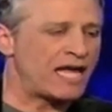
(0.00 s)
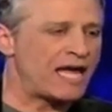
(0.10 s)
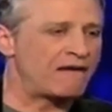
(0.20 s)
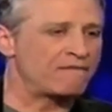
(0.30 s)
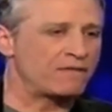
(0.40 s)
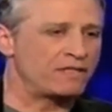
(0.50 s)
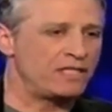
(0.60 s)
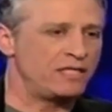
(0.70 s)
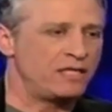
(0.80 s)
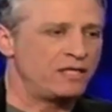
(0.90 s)
have
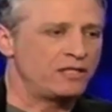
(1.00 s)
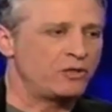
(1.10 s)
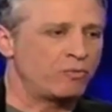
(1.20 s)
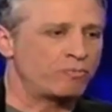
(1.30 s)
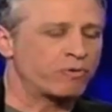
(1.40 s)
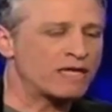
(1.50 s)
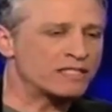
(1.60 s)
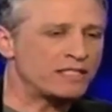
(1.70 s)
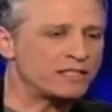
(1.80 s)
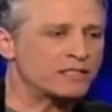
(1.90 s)
the, you know,
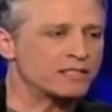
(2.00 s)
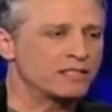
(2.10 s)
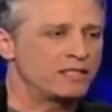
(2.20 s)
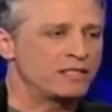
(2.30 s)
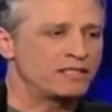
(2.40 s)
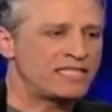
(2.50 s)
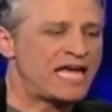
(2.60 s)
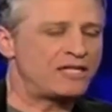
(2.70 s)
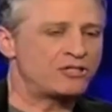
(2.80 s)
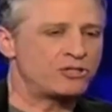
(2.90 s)
presidents
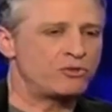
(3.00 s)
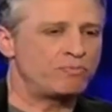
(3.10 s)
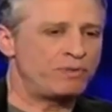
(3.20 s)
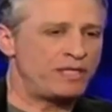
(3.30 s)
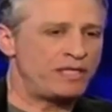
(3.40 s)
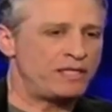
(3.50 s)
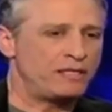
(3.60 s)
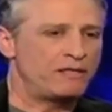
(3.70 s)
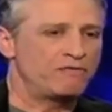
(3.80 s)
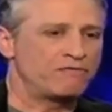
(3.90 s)
tend to be
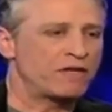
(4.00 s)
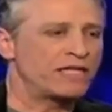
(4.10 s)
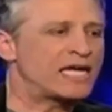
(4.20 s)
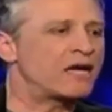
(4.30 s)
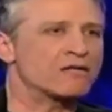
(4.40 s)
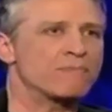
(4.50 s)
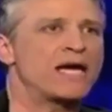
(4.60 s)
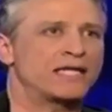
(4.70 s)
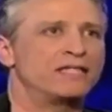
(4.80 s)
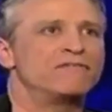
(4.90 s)
very
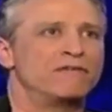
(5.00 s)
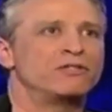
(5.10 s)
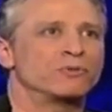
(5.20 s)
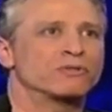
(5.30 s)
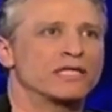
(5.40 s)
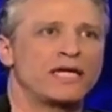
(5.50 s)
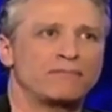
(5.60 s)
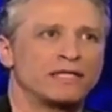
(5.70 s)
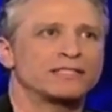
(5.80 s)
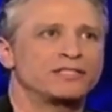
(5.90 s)
charismatic individuals. And
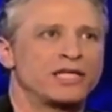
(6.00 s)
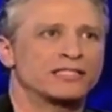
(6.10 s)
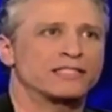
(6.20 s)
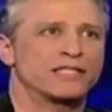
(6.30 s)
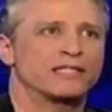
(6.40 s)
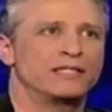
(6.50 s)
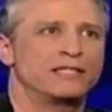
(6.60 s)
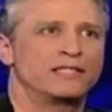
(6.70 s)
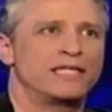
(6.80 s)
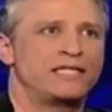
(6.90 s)
I'm not suggesting
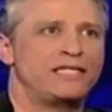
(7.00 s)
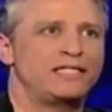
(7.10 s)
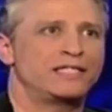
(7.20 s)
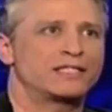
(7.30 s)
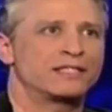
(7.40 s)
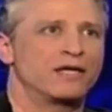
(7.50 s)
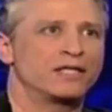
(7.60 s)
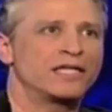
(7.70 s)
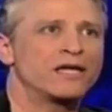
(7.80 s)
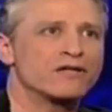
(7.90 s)
that he is
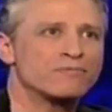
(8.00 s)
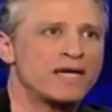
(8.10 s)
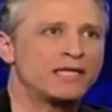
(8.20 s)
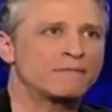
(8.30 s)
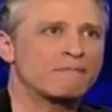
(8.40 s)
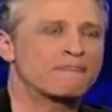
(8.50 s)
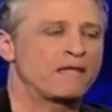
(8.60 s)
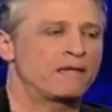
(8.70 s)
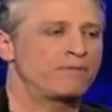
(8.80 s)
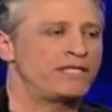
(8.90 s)
uncharismatic,
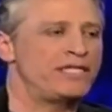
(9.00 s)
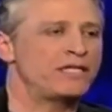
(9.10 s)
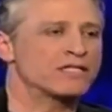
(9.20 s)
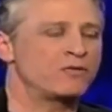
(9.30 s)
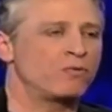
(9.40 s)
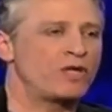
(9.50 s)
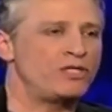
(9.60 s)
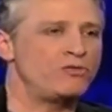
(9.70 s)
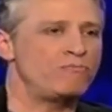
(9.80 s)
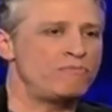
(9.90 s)
but he doesn't, when
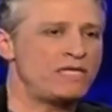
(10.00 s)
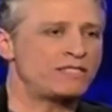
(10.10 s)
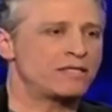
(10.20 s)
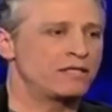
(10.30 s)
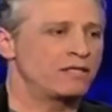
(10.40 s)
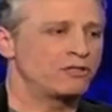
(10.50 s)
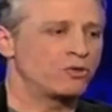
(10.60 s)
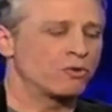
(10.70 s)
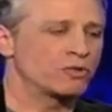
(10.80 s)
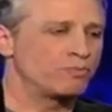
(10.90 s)
you meet
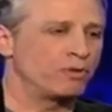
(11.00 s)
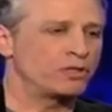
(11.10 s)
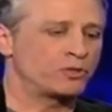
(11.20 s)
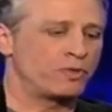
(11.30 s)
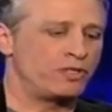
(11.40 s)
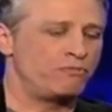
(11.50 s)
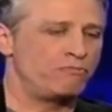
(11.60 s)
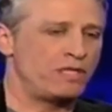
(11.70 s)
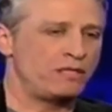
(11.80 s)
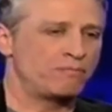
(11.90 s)
George Bush, when you
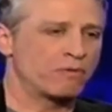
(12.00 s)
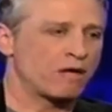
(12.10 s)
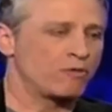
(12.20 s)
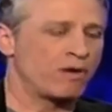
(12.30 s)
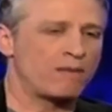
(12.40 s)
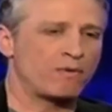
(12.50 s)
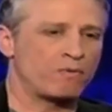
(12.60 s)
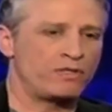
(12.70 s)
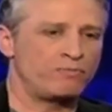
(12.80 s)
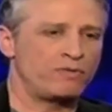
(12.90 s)
meet Barack Obama,
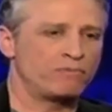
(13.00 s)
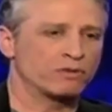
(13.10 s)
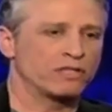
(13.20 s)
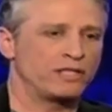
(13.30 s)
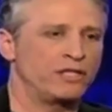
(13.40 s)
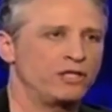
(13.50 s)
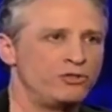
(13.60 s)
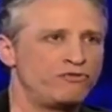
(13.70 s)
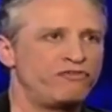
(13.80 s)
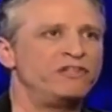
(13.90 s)
when you meet Bill Clinton,
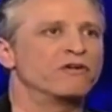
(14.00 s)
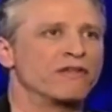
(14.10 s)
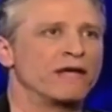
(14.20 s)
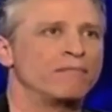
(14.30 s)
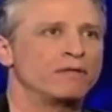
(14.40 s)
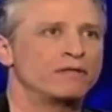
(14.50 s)
you feel them.